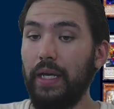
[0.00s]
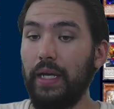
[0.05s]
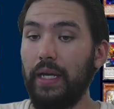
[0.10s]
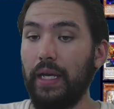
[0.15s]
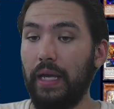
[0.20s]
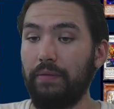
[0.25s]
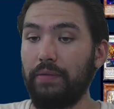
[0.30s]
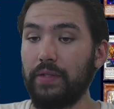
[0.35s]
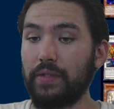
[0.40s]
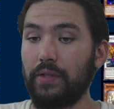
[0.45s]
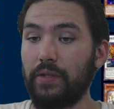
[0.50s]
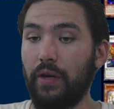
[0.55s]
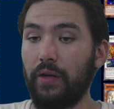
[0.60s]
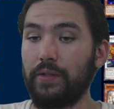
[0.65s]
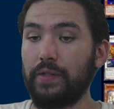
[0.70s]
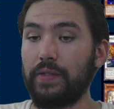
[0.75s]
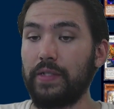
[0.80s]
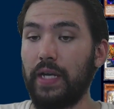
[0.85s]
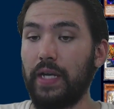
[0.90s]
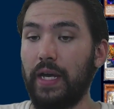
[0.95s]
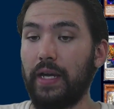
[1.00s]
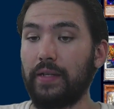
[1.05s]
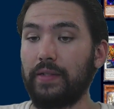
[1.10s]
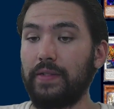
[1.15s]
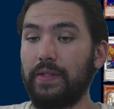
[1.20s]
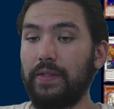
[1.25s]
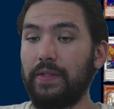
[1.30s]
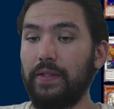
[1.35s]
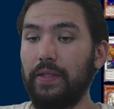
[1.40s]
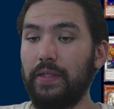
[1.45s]
If this card
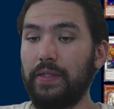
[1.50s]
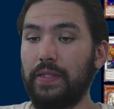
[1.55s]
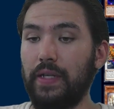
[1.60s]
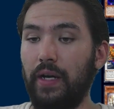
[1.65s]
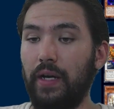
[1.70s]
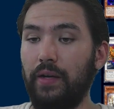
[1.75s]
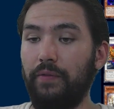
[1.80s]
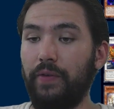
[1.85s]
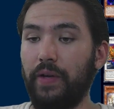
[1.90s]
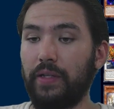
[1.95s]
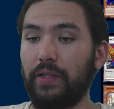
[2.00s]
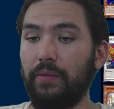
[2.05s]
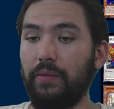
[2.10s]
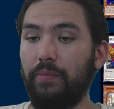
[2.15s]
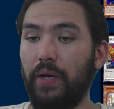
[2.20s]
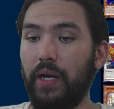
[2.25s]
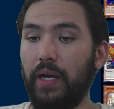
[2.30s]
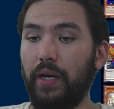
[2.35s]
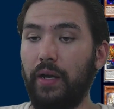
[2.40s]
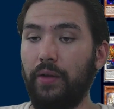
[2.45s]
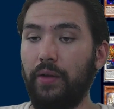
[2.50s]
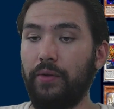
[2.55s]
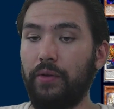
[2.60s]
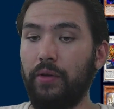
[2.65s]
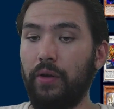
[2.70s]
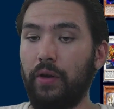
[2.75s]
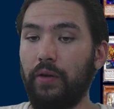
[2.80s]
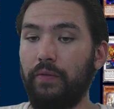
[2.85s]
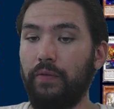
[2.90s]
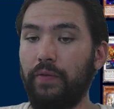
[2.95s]
attacks, it's unaffected by other
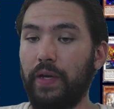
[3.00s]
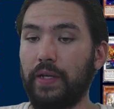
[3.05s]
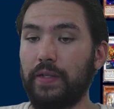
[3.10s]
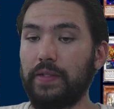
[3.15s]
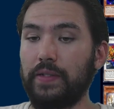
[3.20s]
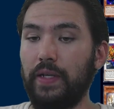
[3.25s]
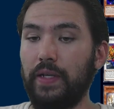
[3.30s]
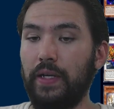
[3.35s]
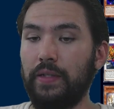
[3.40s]
card effects